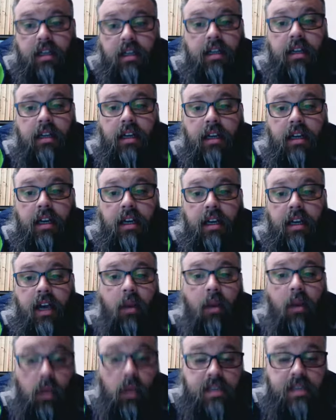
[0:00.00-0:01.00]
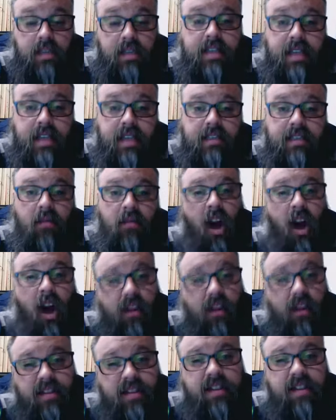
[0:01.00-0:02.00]
I will set some
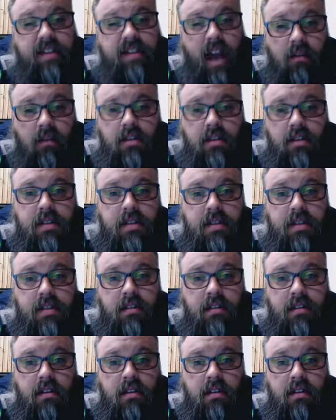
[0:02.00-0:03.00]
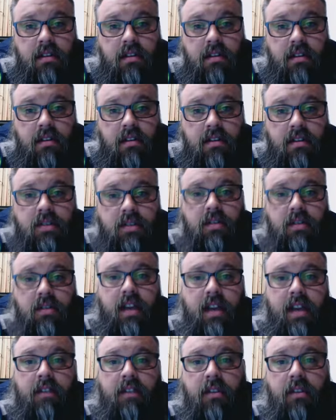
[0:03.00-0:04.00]
office hours so that
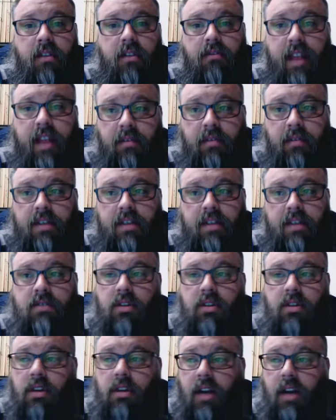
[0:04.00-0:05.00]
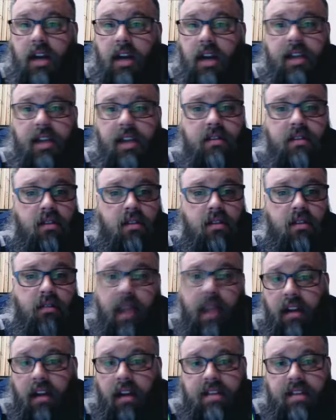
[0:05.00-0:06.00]
if your families or your guardians or your
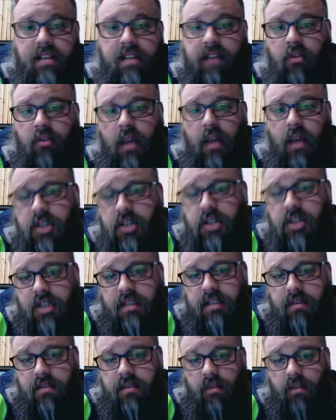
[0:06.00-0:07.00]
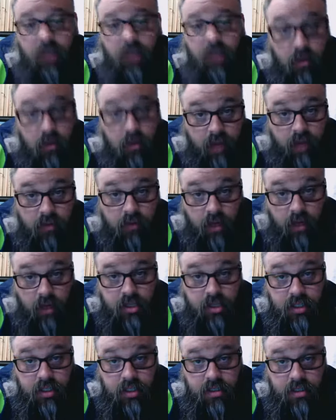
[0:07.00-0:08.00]
parents have questions, or if you have
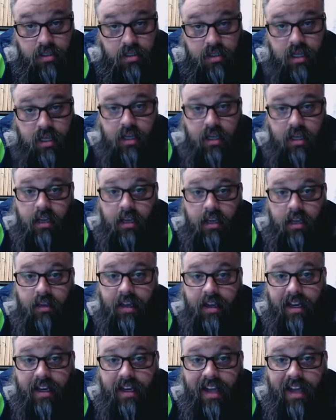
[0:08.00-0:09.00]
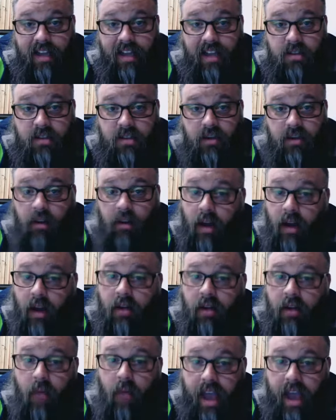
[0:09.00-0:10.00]
questions that need answering right
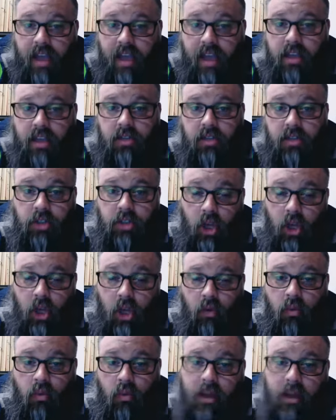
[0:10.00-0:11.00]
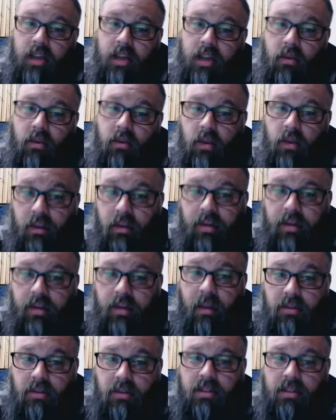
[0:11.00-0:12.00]
away, you'll know when you will be
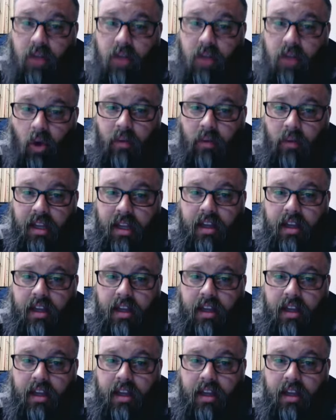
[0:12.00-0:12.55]
able to call me